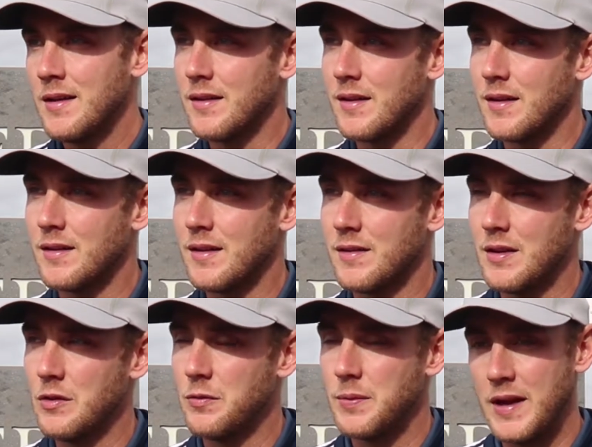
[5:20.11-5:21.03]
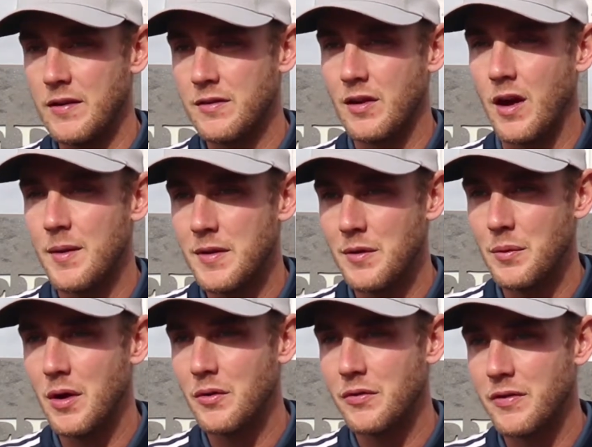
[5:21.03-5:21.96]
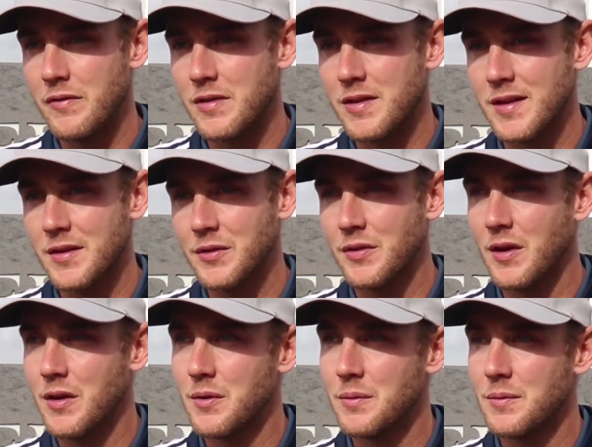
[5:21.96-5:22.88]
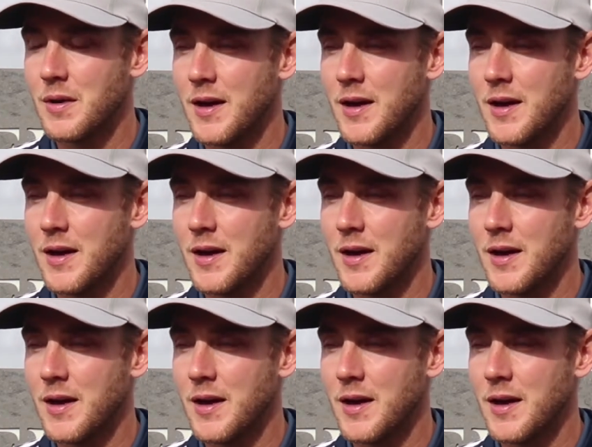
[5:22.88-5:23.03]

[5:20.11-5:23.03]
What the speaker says: that there seems to be less time in the world for everything. So